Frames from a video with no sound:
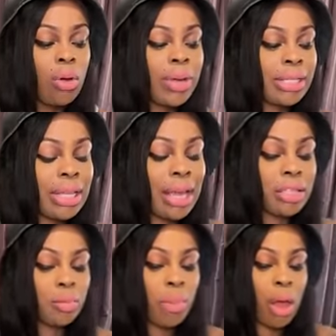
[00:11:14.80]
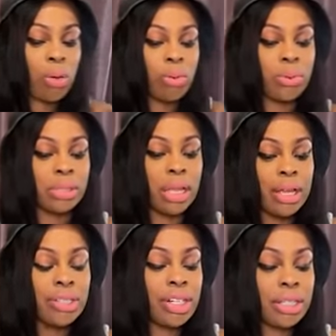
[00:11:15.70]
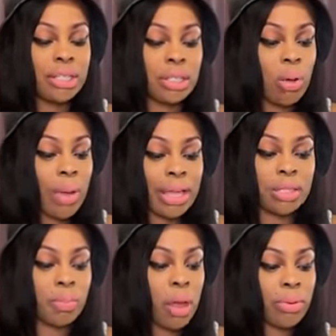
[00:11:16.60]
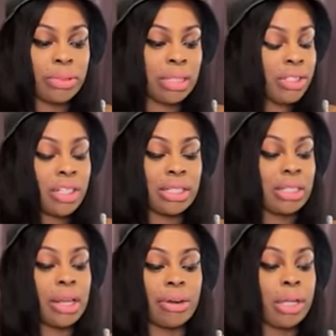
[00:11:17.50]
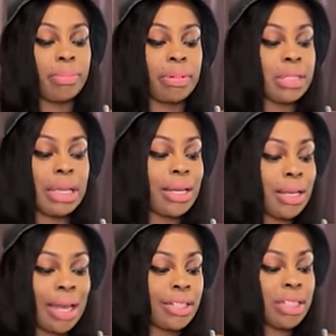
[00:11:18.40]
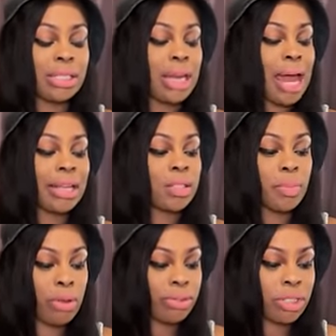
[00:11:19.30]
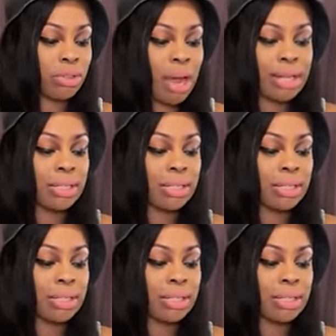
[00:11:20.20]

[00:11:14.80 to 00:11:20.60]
is exposed. She's so exposed that she's literally pretending like she's not exposed. She's trying to